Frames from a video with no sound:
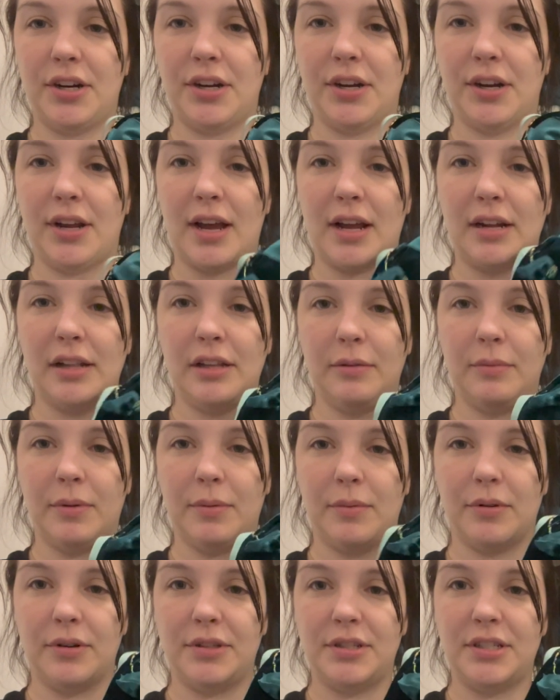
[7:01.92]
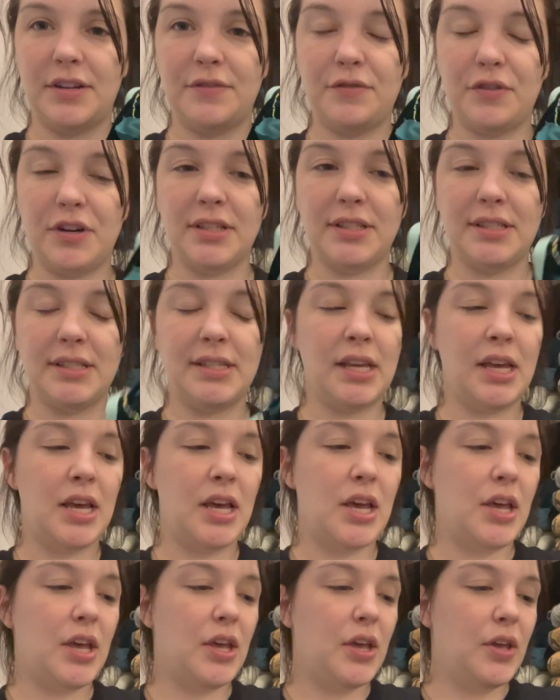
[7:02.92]
and add a little bit more difference
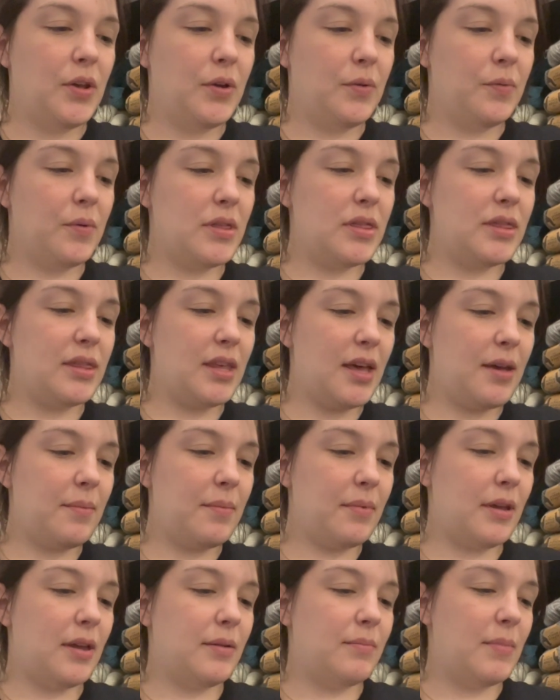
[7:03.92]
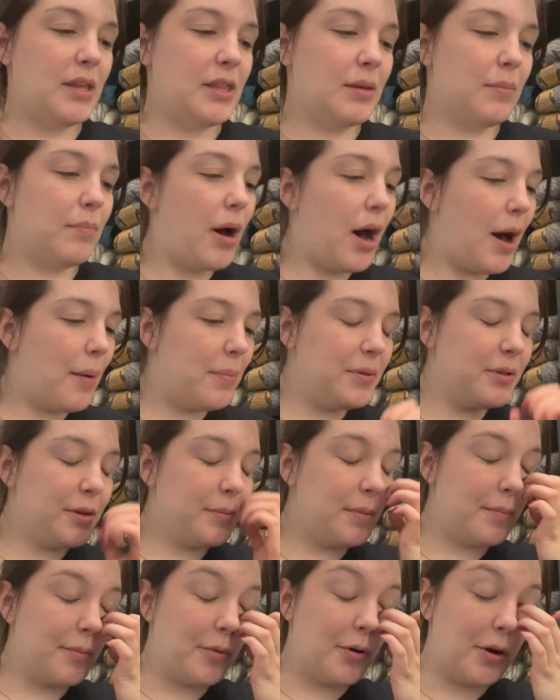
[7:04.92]
with them and make them pop a little
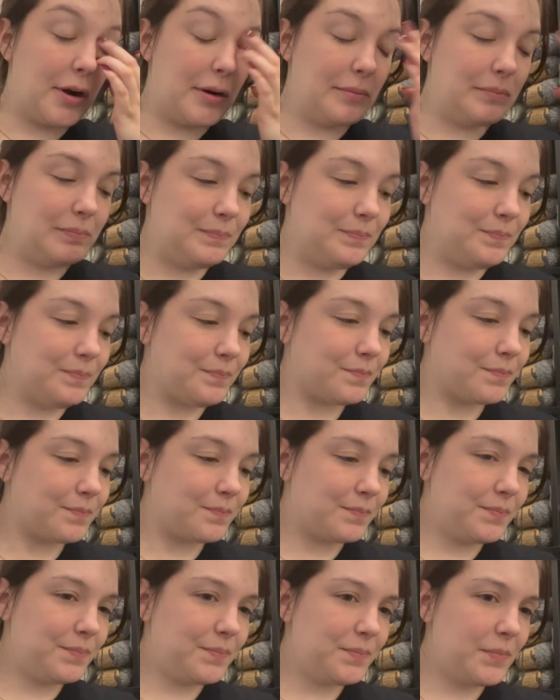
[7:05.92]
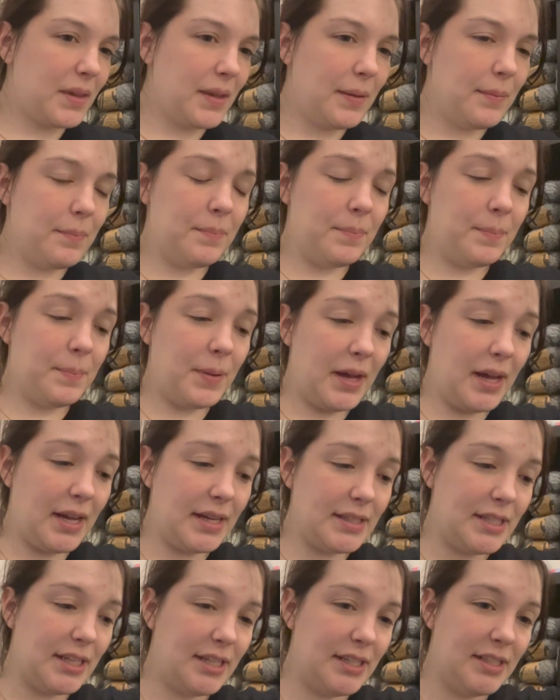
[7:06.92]
bit more.
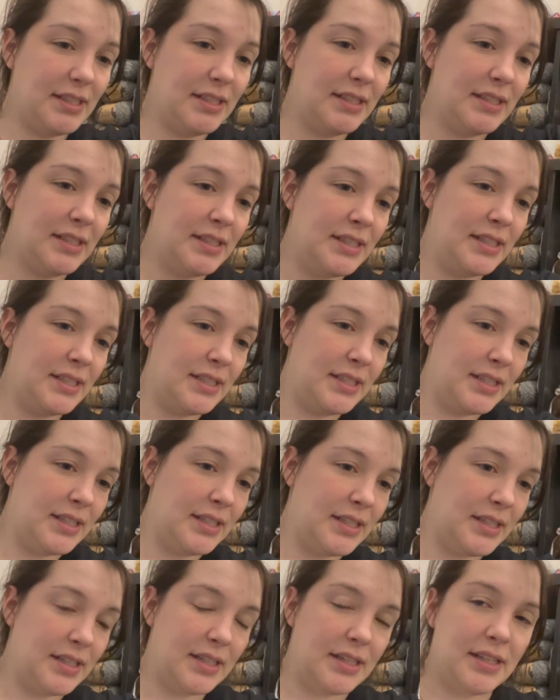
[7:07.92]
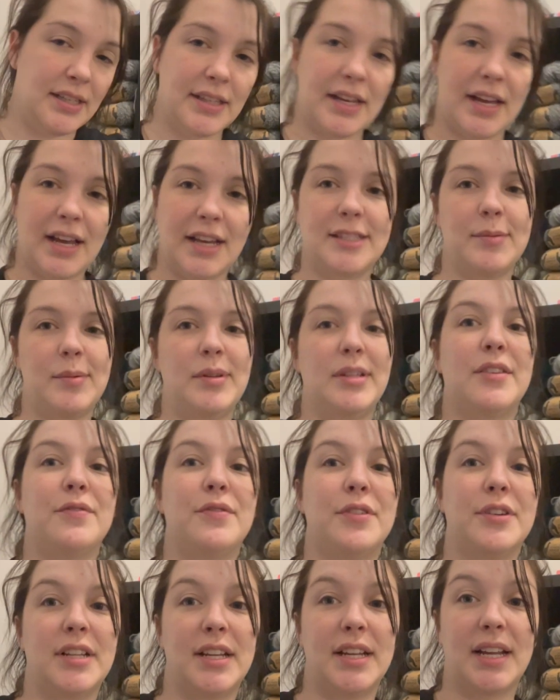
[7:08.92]
But that has to be done
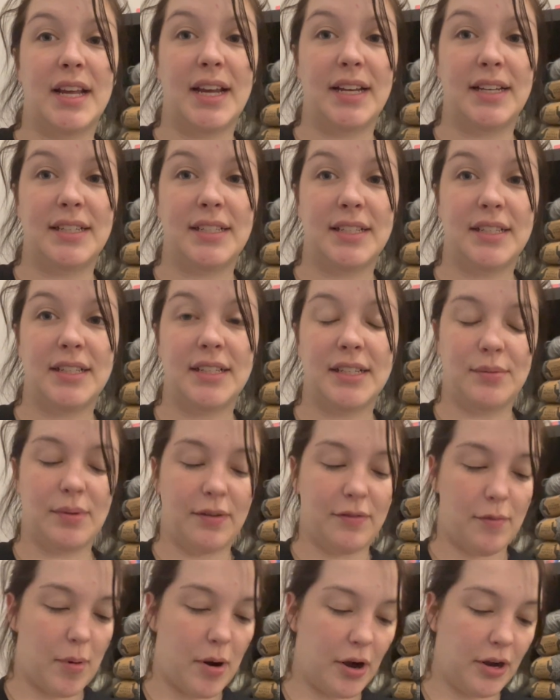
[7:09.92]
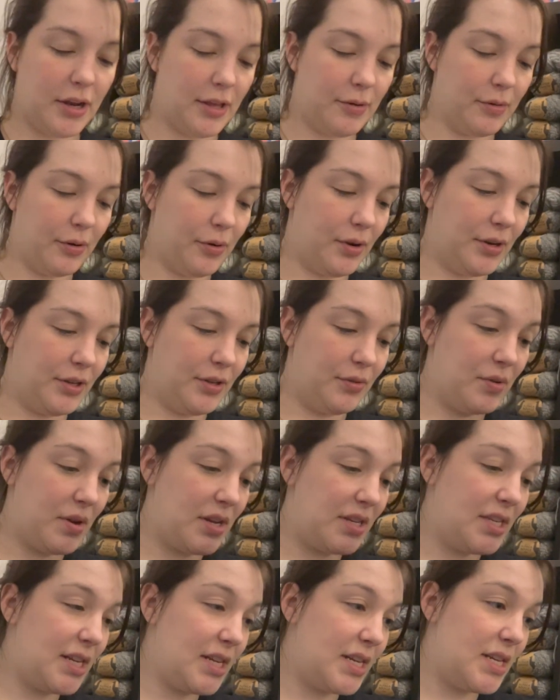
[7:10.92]
for tonight because we have a party that we're going
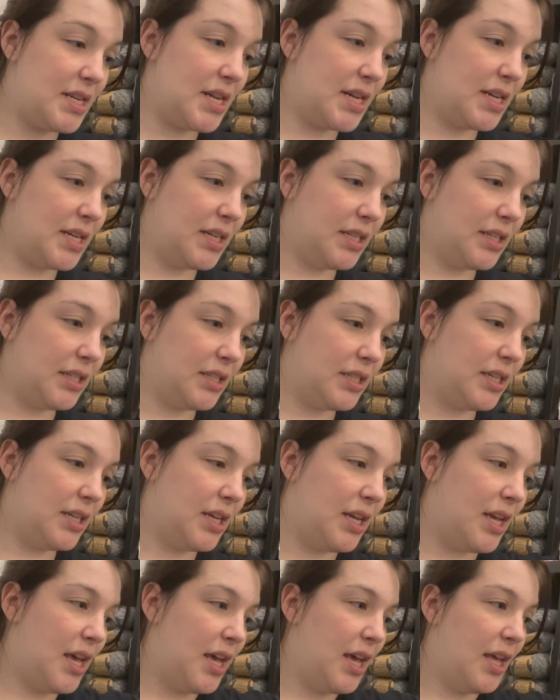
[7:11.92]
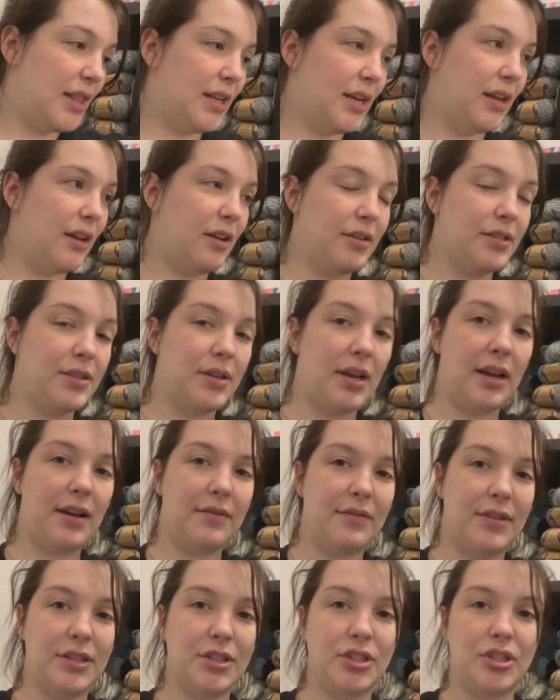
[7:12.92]
to tonight. And I also
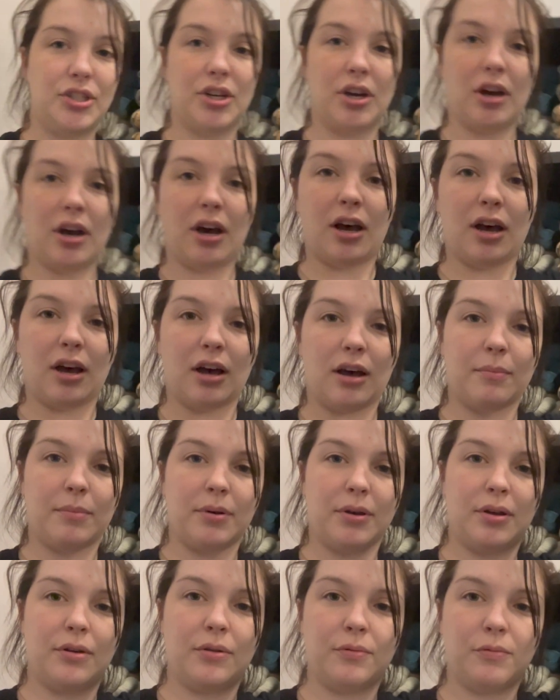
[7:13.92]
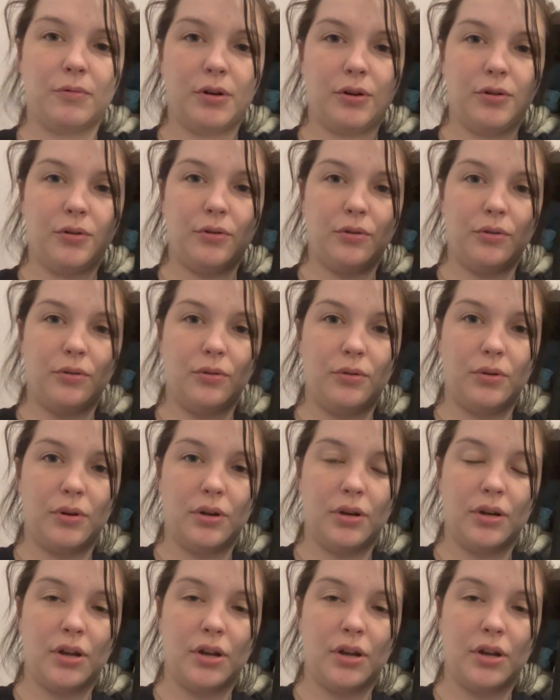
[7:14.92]
have this top. Woo!